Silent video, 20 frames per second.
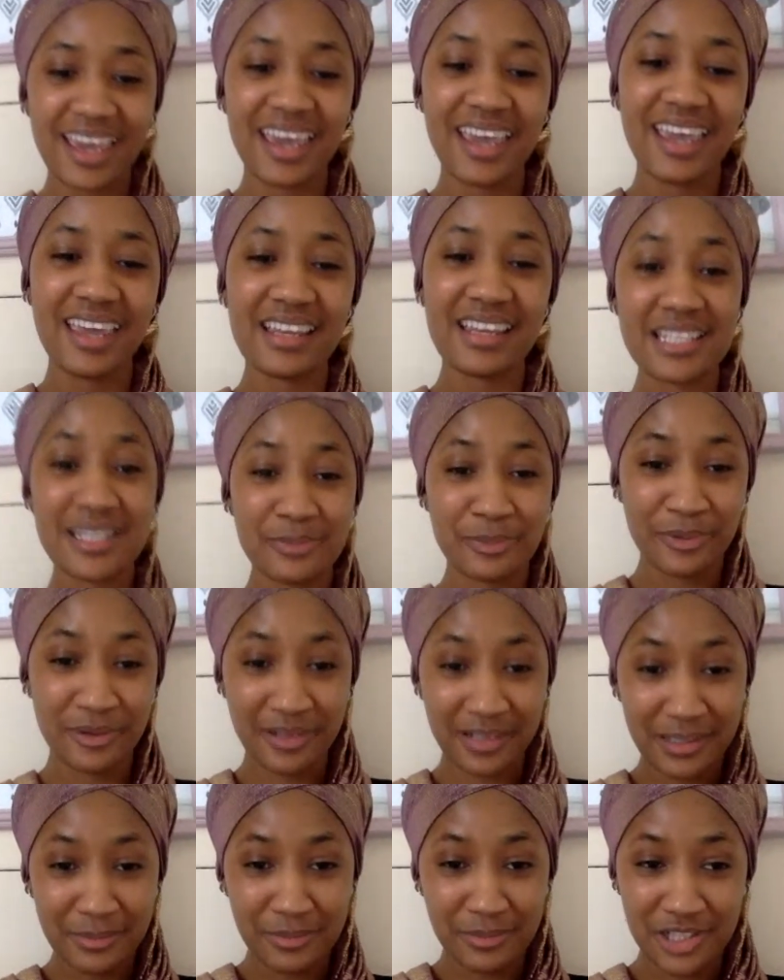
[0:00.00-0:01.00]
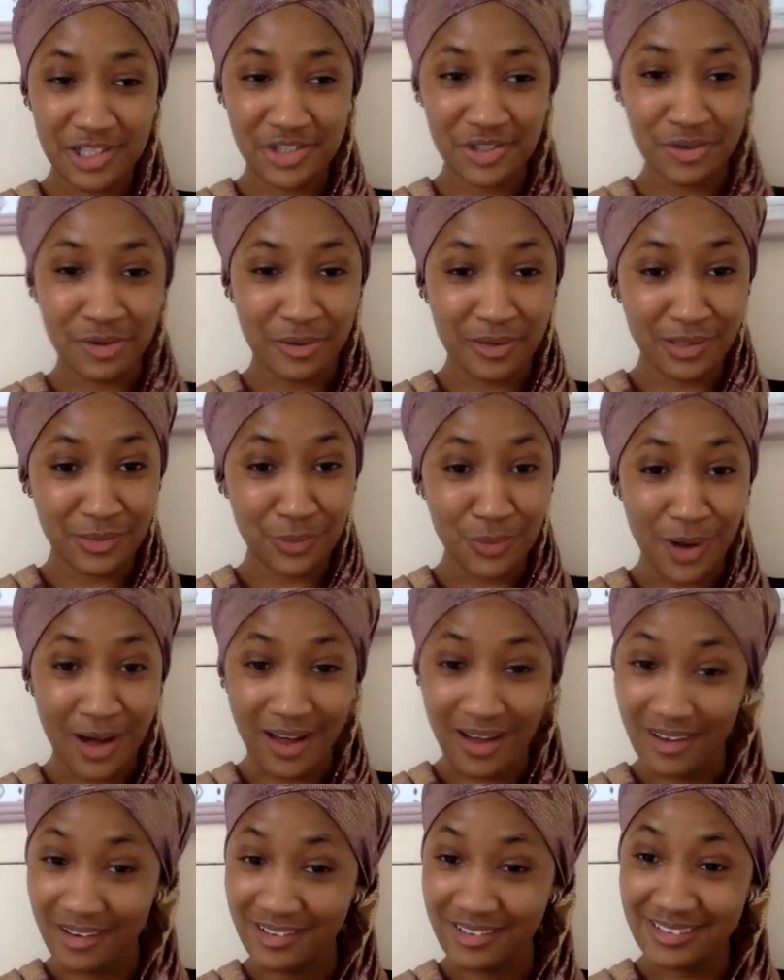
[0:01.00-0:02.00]
It's pretty much going
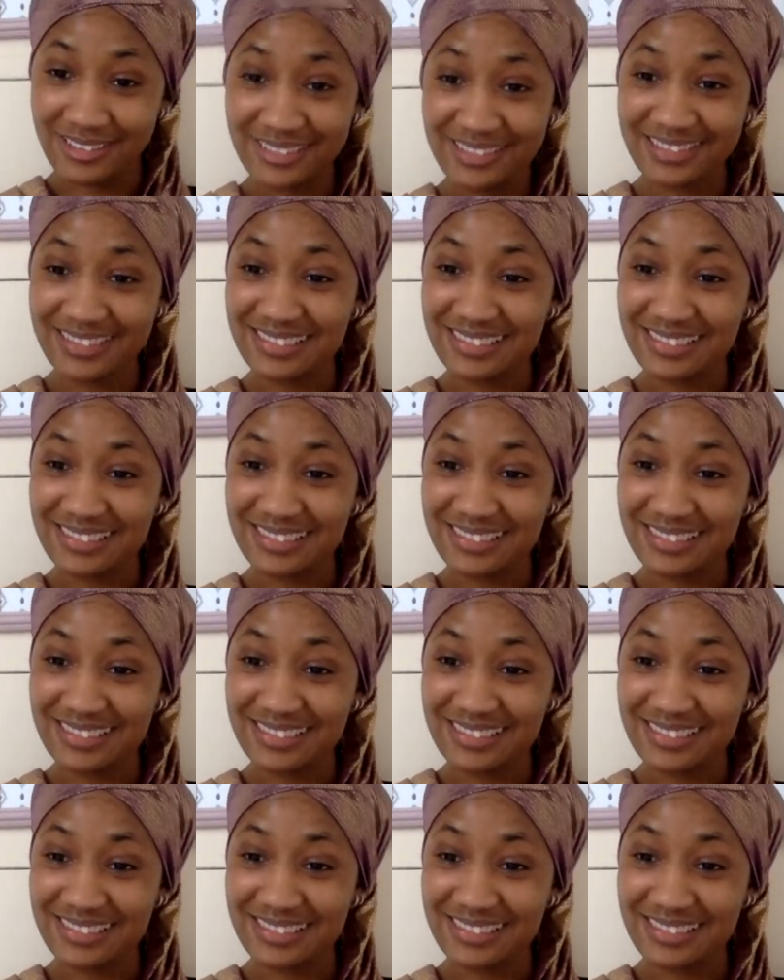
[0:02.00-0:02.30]
well.